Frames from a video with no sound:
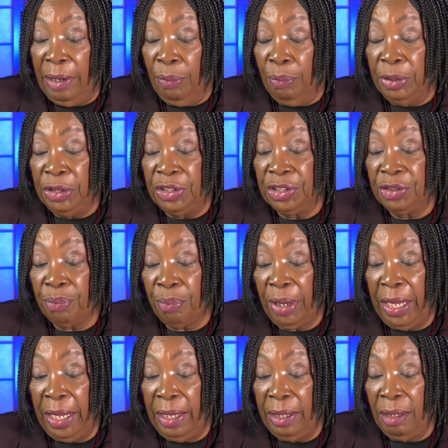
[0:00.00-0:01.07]
and we just
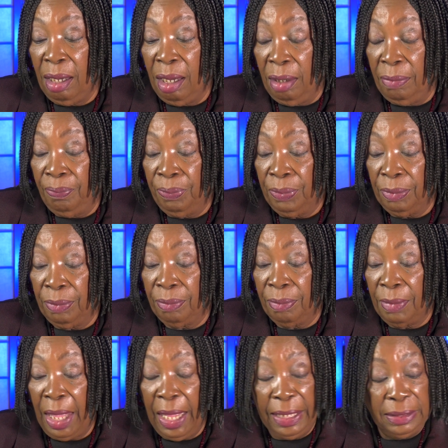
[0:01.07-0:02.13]
read
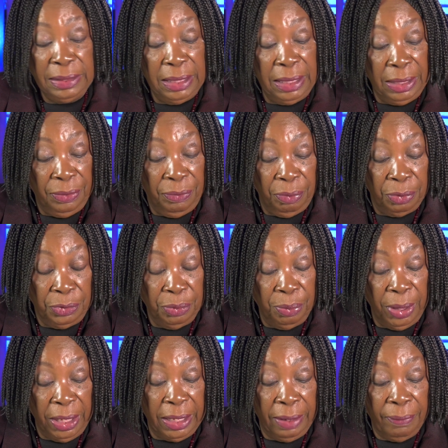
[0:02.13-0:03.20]

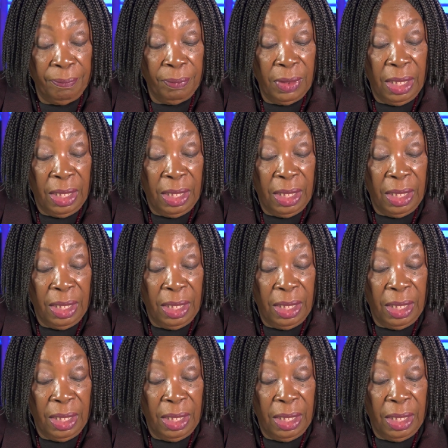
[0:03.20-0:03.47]
18-20.